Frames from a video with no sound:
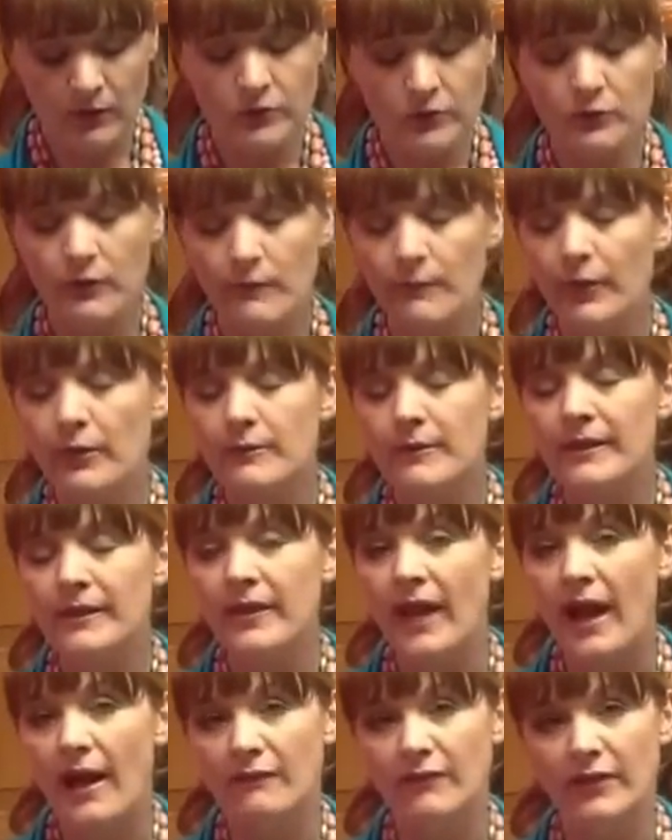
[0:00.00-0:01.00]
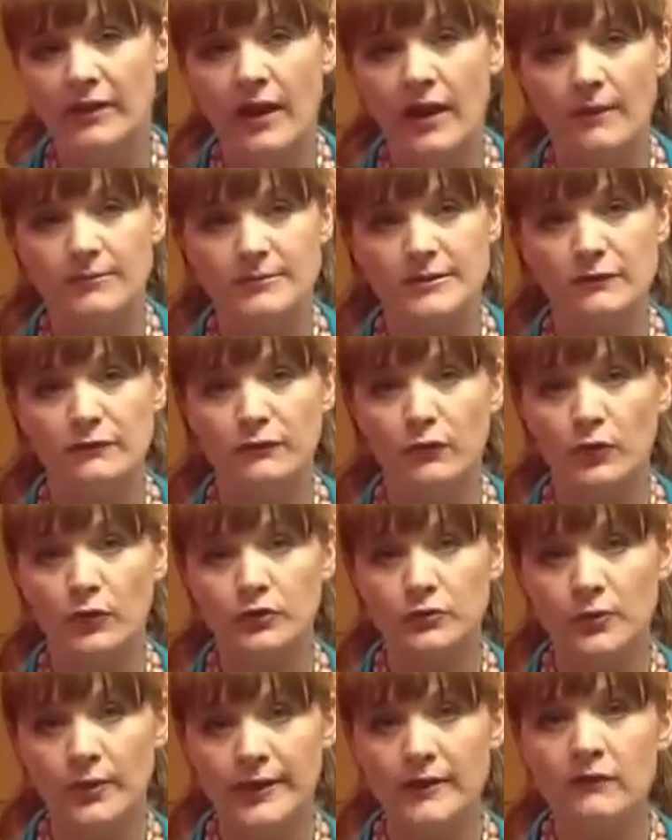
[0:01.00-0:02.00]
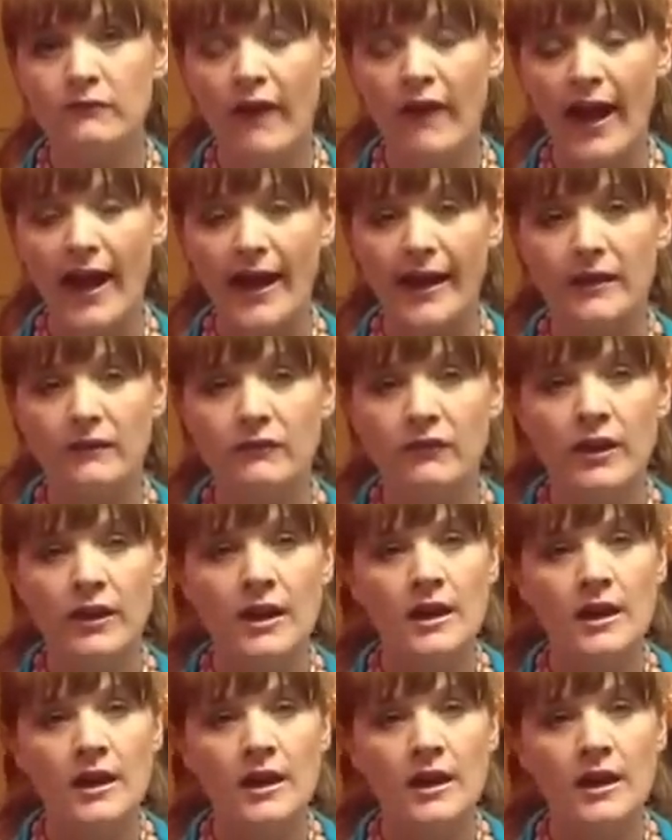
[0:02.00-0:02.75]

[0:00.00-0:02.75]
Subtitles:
You can put them in the oven up to 425.